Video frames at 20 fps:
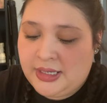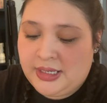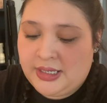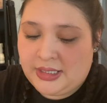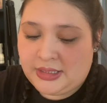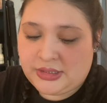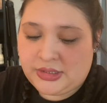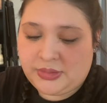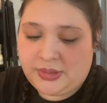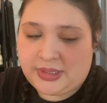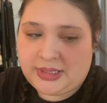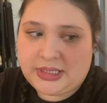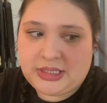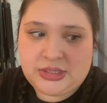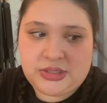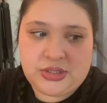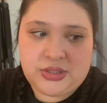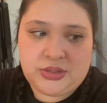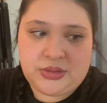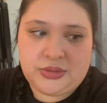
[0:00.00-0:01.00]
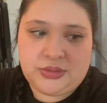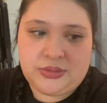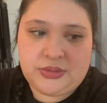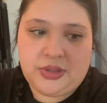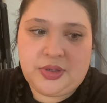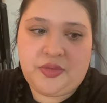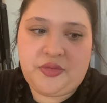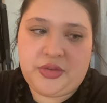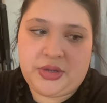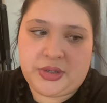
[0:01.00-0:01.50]
and so I need to
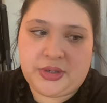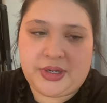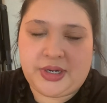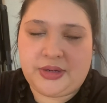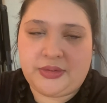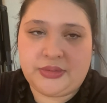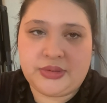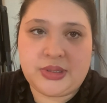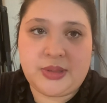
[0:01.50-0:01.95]
figure out